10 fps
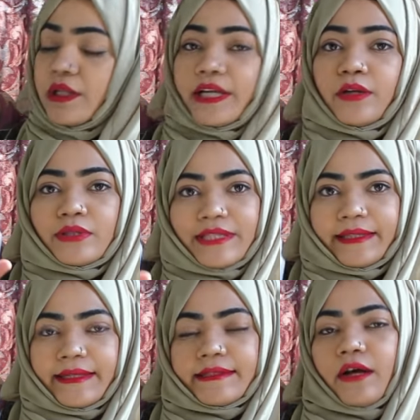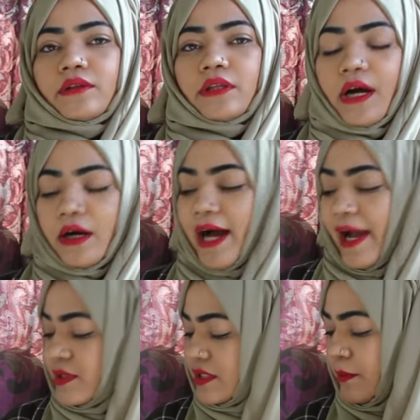It looks like this. Now,
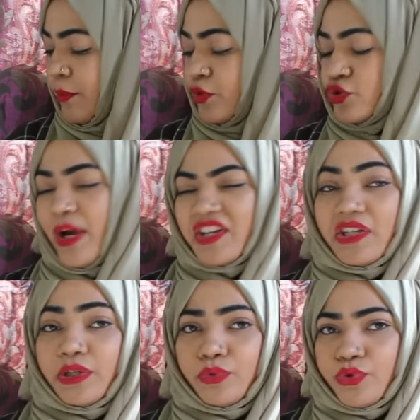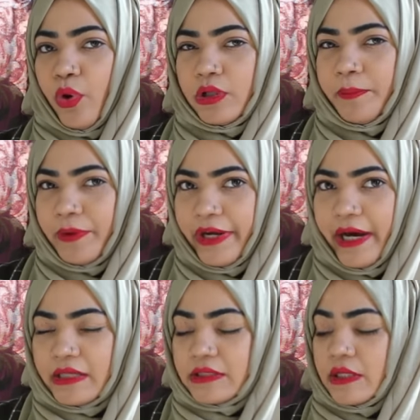I was supposed to actually use all the
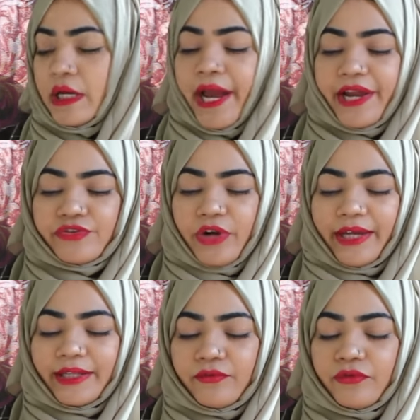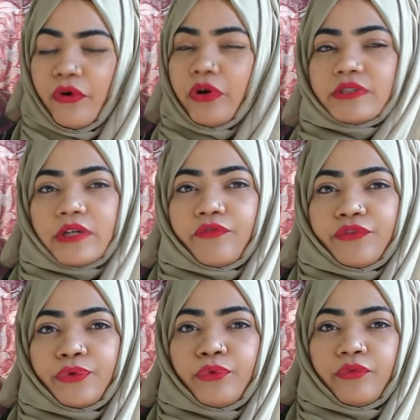products and try them for a
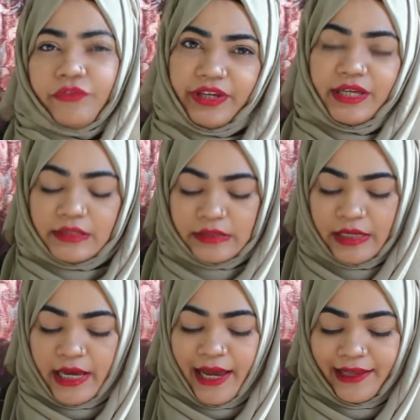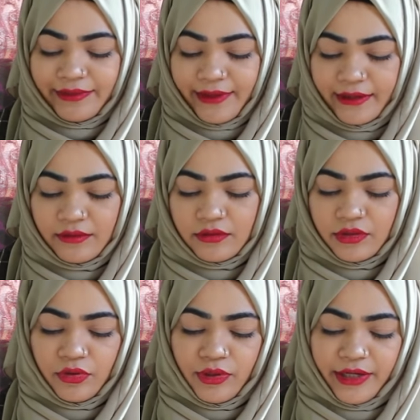few weeks and then,
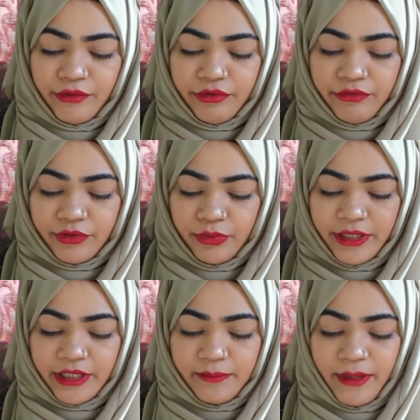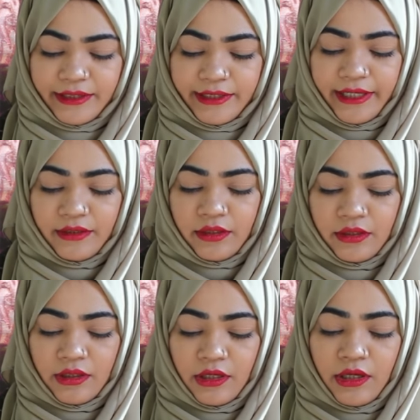you know, kind of review it. But then
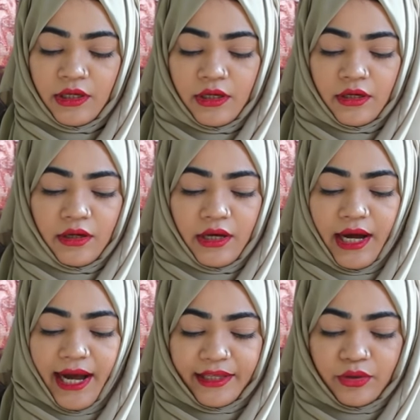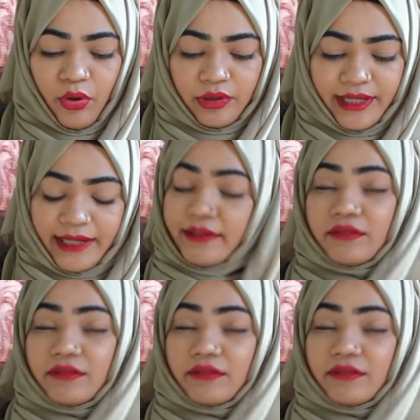I thought that